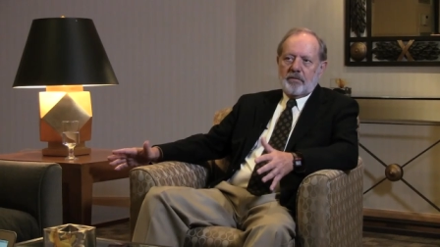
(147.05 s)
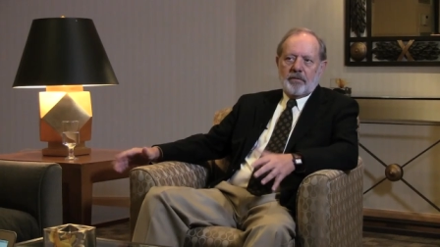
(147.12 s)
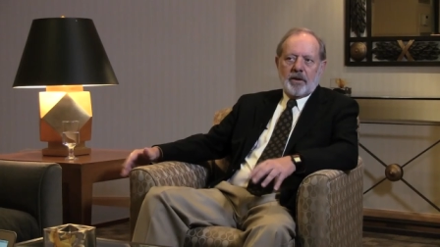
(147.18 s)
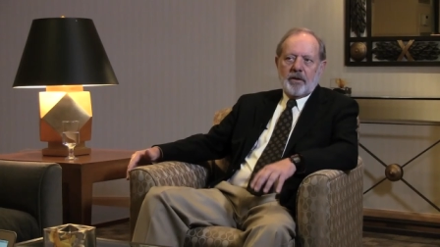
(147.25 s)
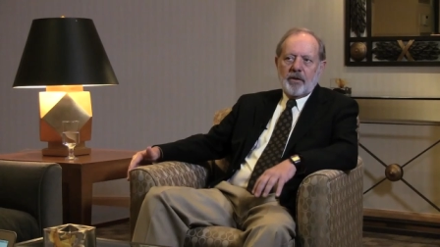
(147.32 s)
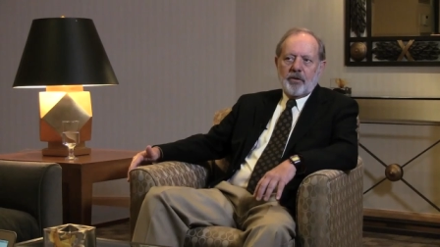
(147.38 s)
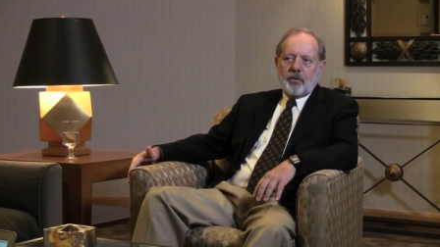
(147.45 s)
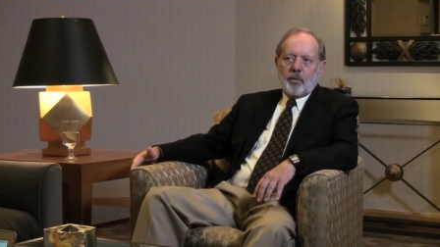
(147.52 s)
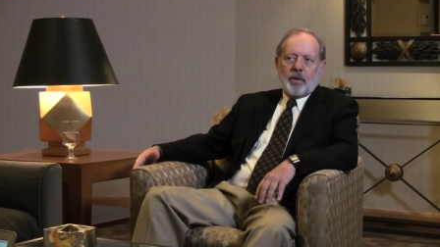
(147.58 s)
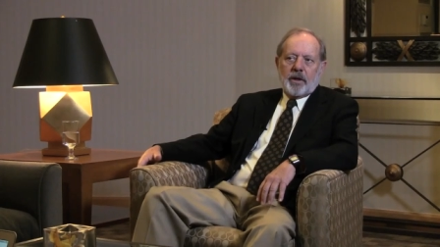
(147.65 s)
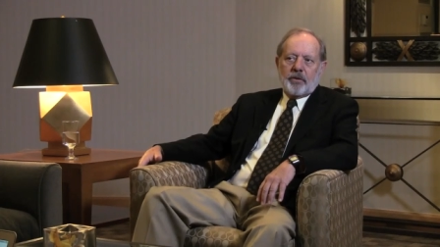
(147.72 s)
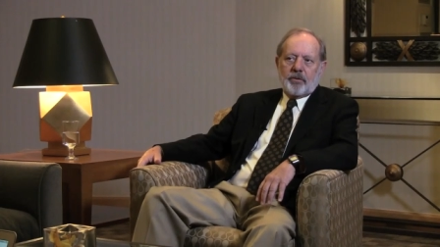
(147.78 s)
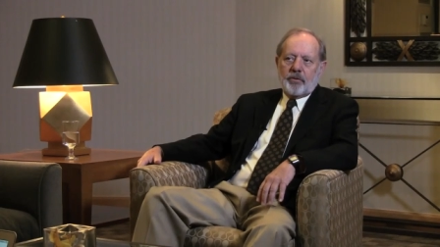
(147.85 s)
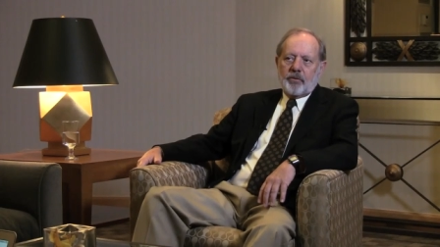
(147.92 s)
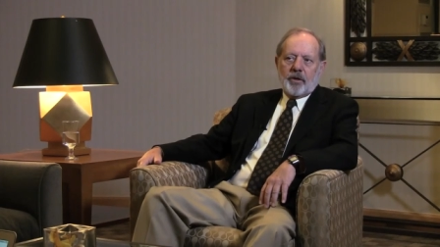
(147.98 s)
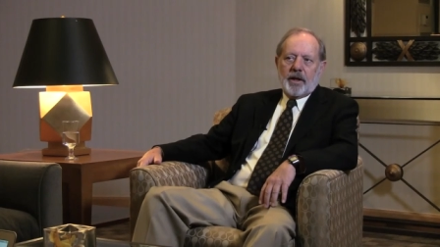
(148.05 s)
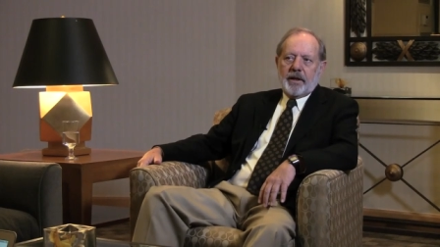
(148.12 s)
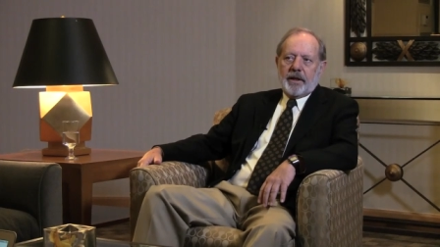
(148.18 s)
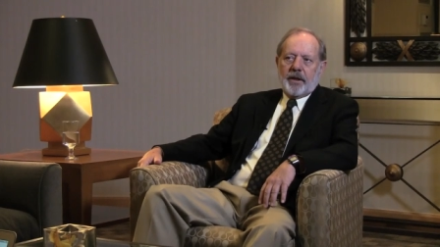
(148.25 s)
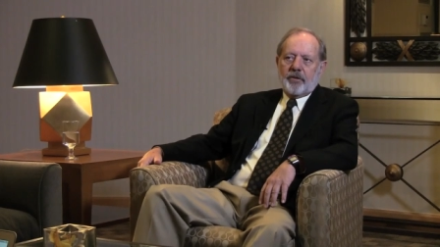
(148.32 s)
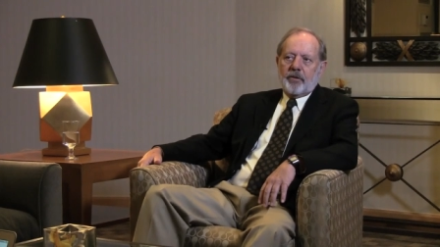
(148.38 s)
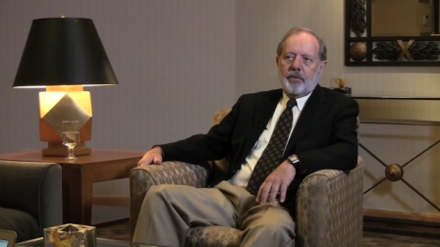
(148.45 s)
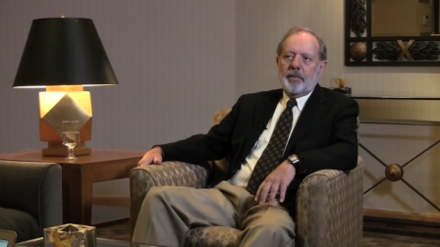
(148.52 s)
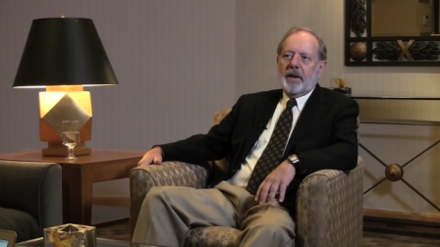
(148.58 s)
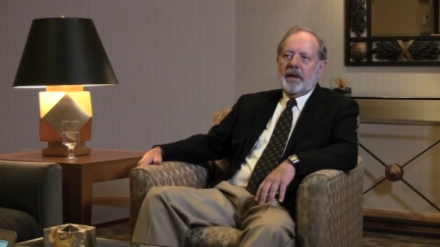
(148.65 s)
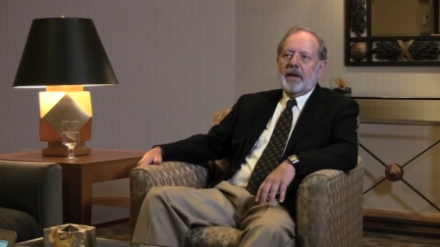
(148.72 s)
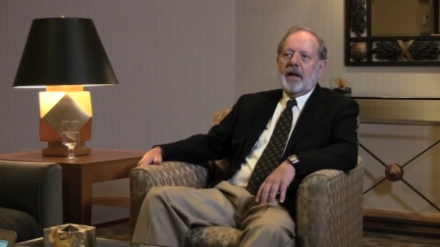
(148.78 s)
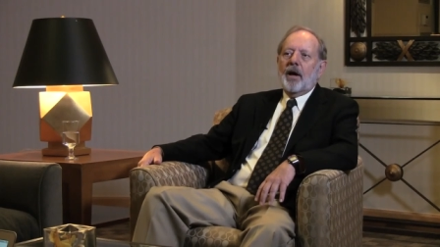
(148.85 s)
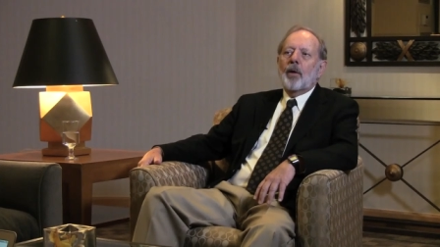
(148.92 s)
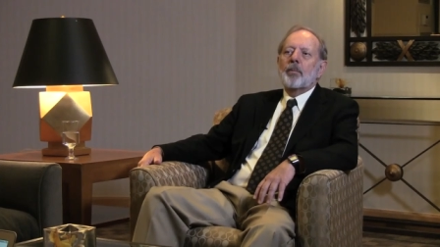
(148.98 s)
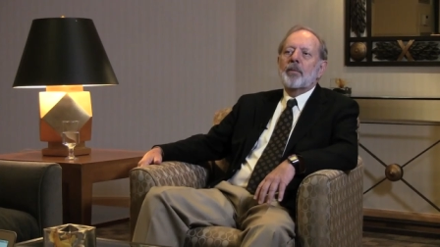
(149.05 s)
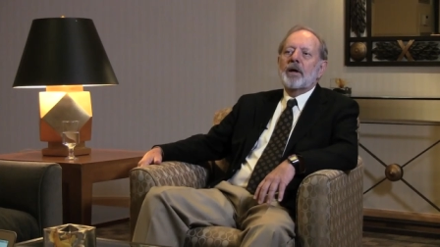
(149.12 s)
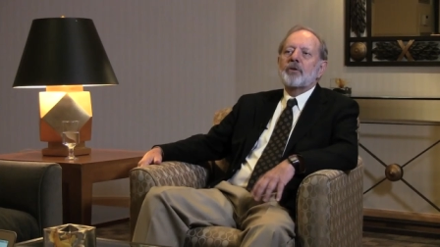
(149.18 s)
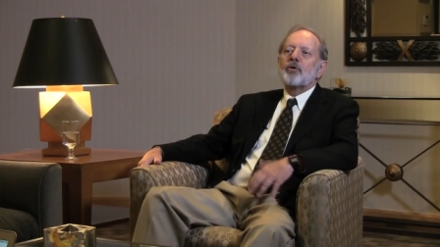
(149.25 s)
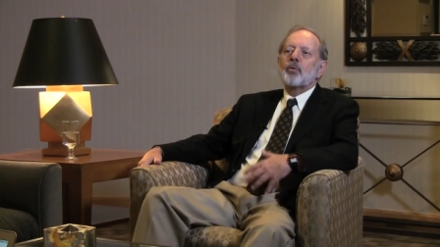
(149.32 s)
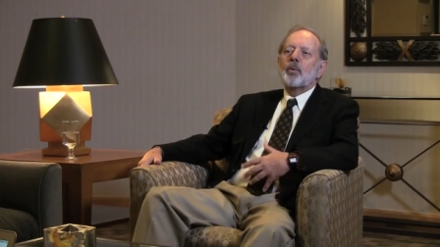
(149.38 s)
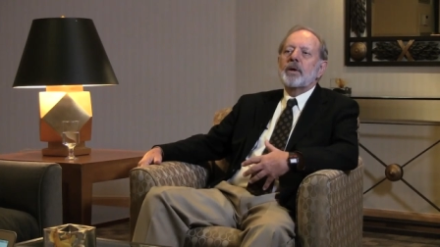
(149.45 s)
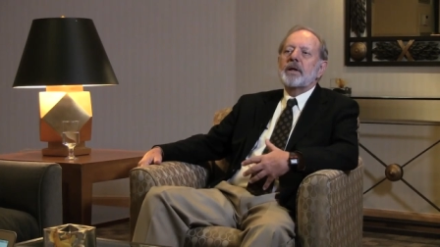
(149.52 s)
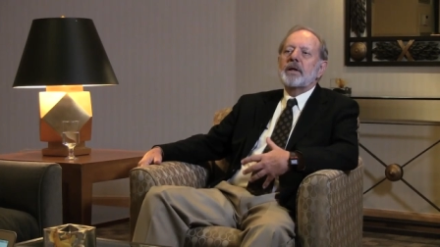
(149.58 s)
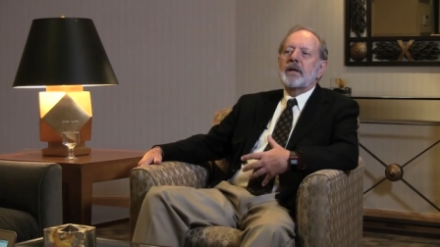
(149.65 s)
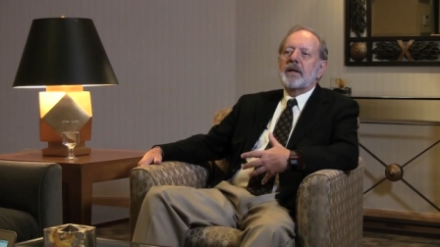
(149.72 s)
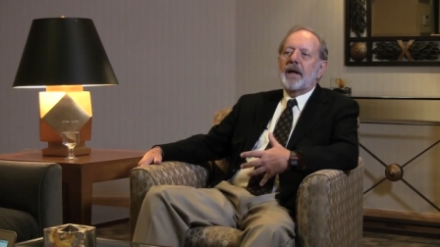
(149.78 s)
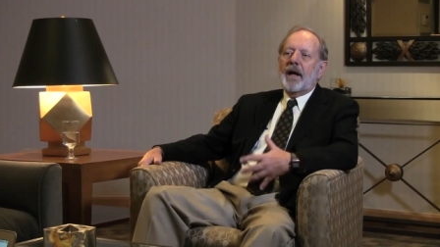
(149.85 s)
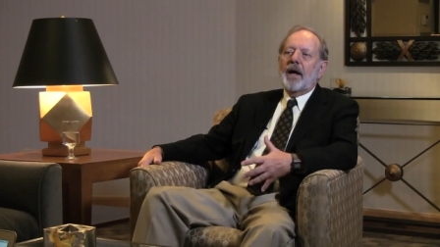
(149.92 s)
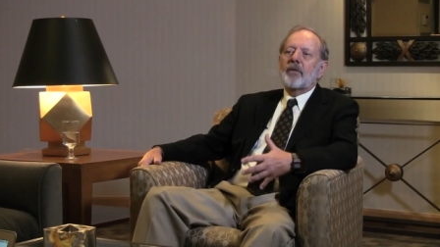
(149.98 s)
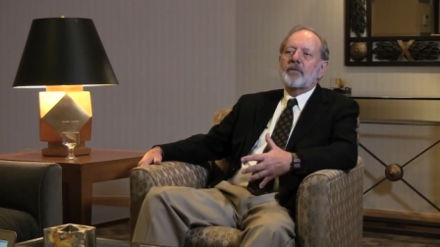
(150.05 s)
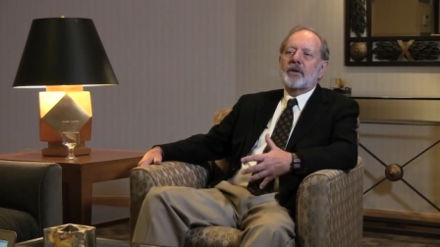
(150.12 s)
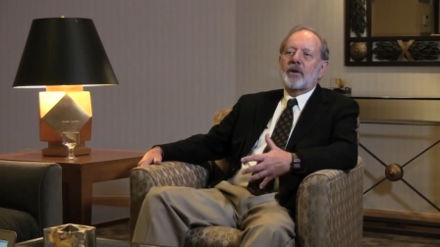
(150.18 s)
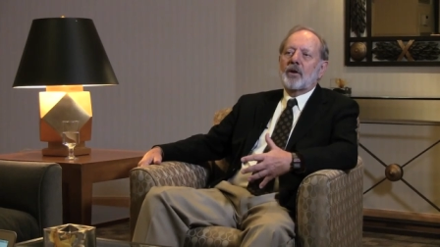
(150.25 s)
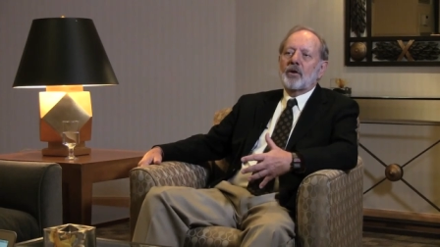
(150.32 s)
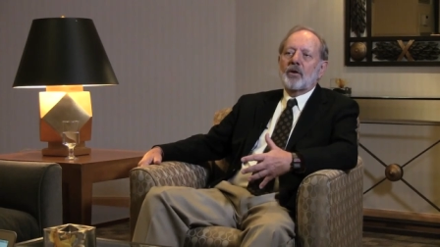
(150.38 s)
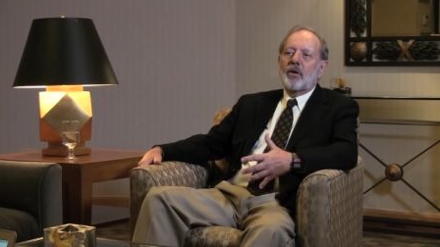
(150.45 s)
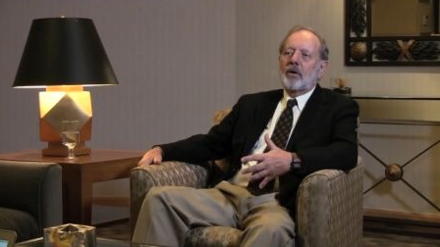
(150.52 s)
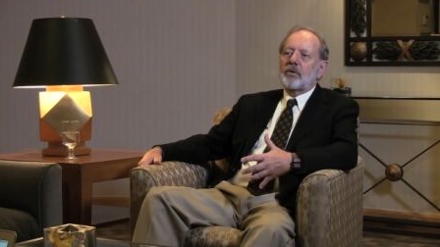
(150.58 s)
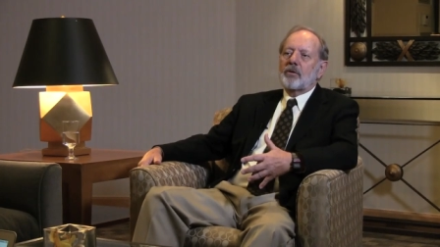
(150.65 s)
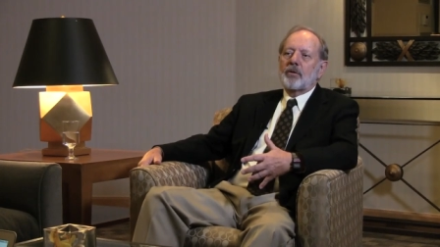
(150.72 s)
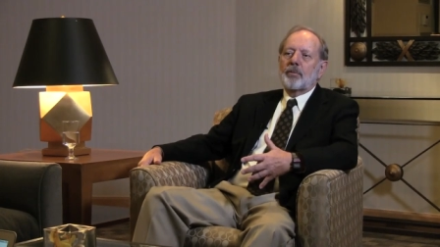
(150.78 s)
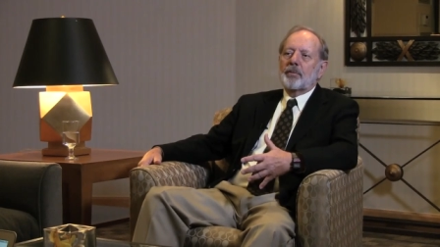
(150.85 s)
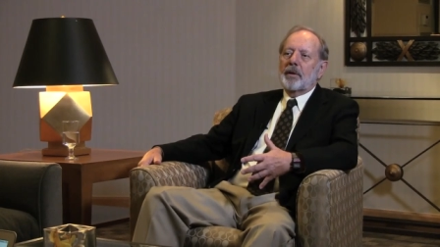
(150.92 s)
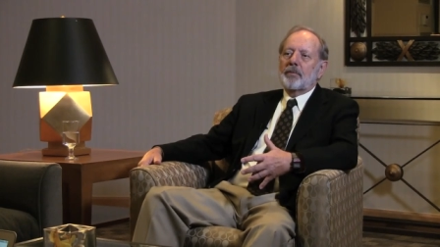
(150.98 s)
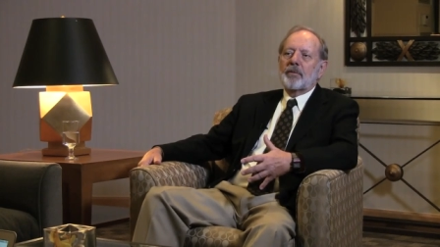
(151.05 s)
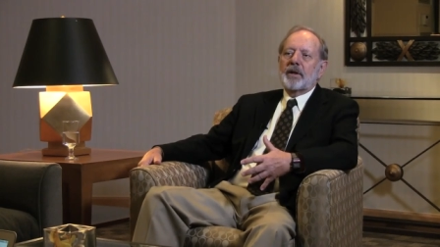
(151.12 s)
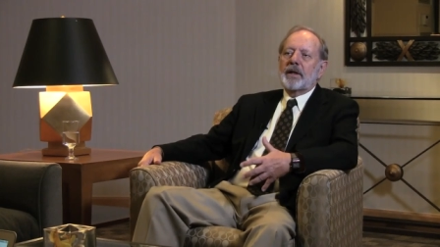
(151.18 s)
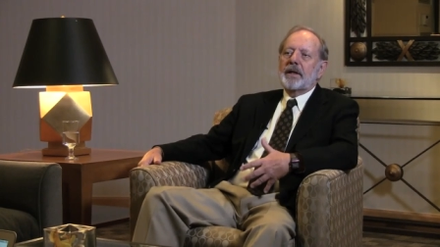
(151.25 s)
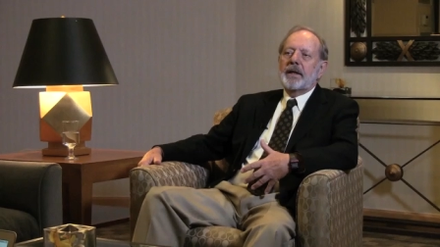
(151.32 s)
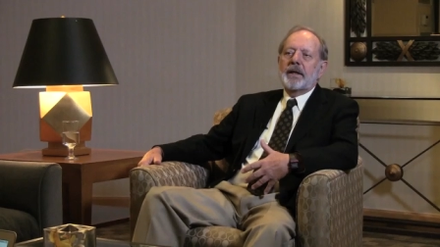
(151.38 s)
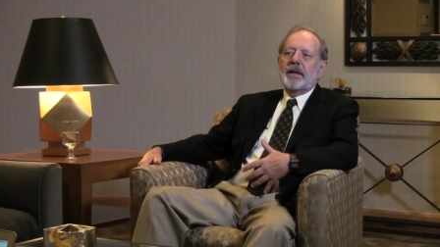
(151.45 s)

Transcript: Various ways of trying to estimate how much we can have in our long term memory